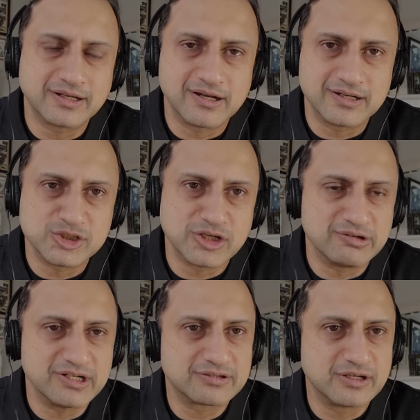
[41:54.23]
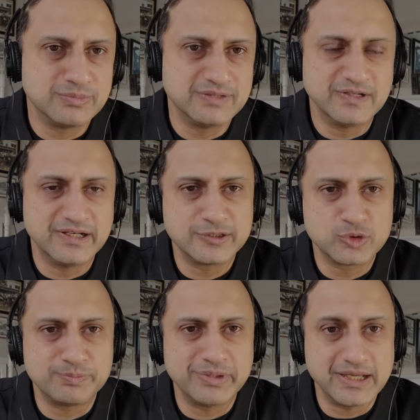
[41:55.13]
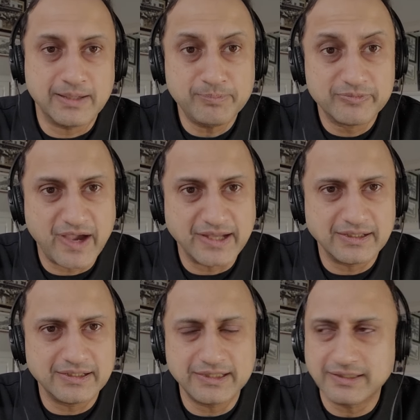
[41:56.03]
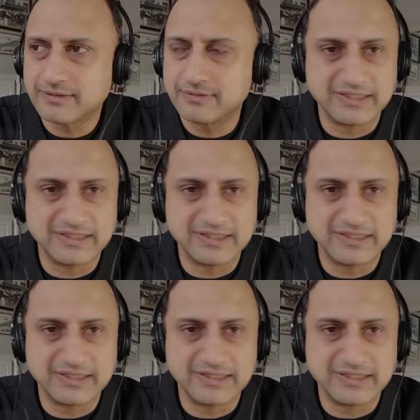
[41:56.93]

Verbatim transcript: current generation be willing to pay up finally?